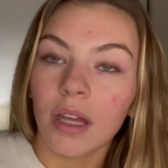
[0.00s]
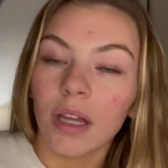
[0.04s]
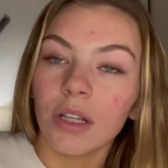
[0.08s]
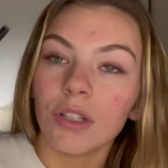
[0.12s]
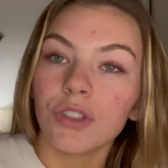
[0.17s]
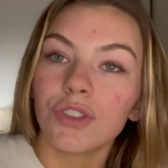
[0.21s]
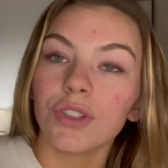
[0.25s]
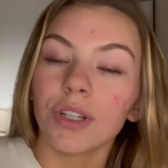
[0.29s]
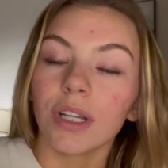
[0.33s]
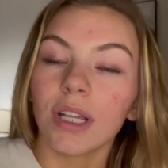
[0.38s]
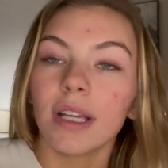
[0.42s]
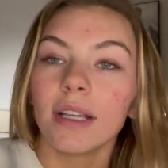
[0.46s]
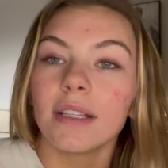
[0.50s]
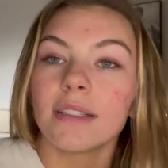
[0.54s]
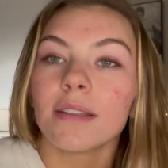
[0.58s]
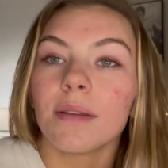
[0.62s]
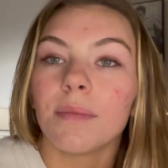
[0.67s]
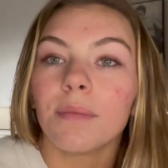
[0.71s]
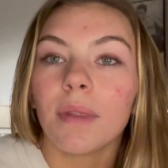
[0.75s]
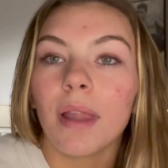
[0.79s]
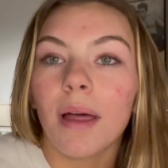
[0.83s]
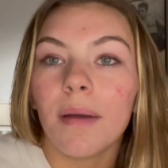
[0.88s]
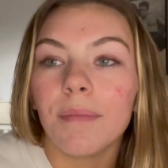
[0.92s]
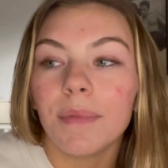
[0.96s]
Drinking
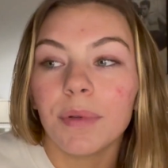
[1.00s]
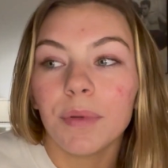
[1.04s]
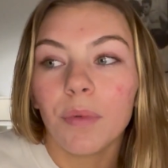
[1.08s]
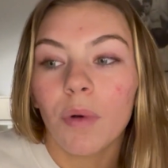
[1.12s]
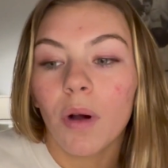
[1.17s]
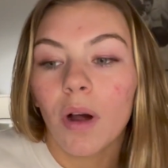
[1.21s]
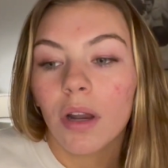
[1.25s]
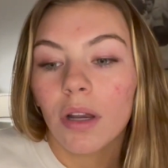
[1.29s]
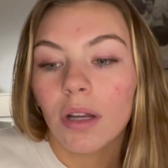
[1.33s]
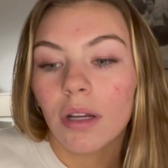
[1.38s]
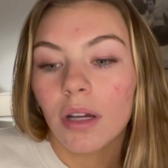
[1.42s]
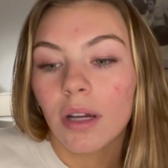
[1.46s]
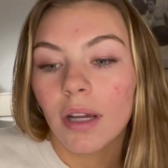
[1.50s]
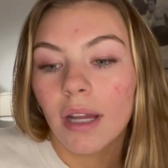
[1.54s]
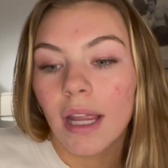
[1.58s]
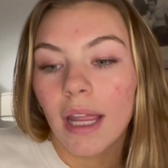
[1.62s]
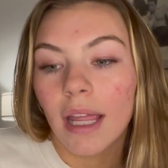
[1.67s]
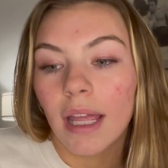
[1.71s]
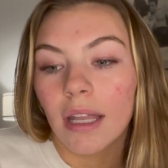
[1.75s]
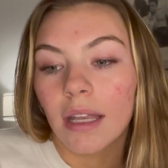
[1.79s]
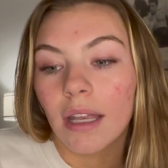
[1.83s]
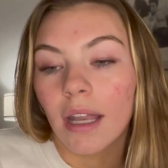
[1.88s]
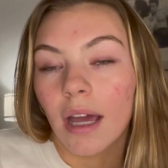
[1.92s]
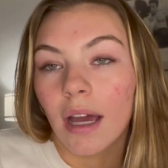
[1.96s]
some lemon water
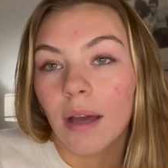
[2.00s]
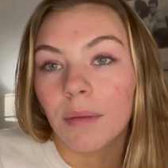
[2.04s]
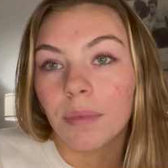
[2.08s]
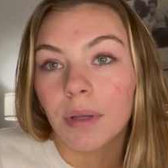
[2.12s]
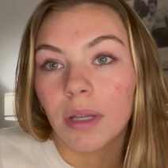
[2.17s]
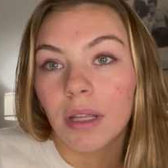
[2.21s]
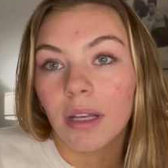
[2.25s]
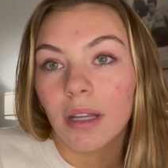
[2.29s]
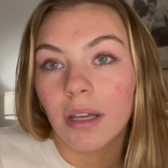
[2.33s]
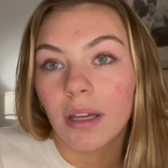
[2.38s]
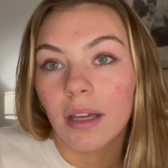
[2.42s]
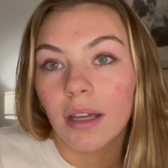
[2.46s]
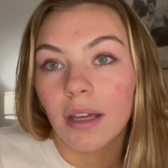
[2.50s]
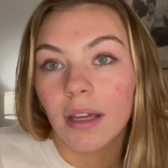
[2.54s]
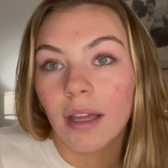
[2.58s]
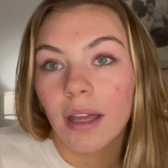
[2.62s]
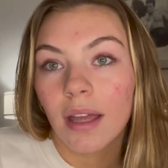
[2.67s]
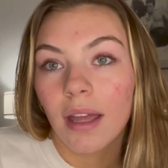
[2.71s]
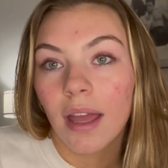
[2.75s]
and now I'm gonna